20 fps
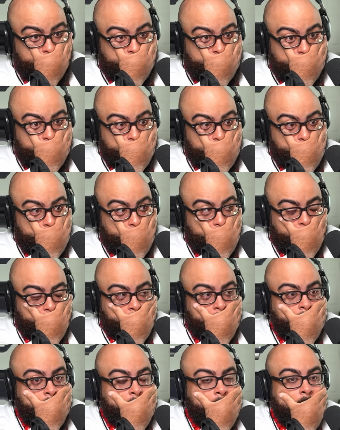
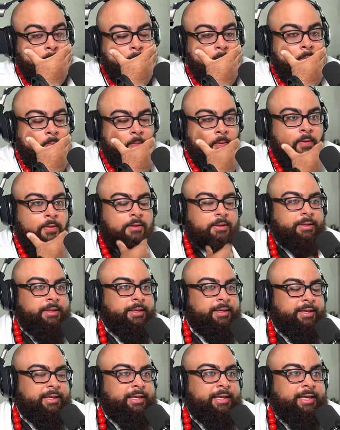
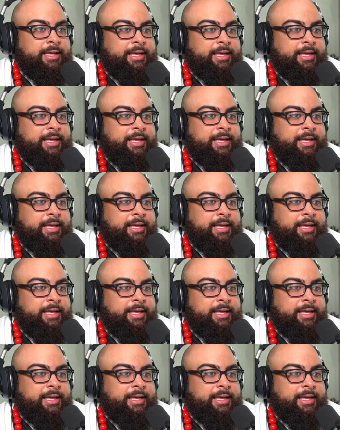No one is speaking in this clip.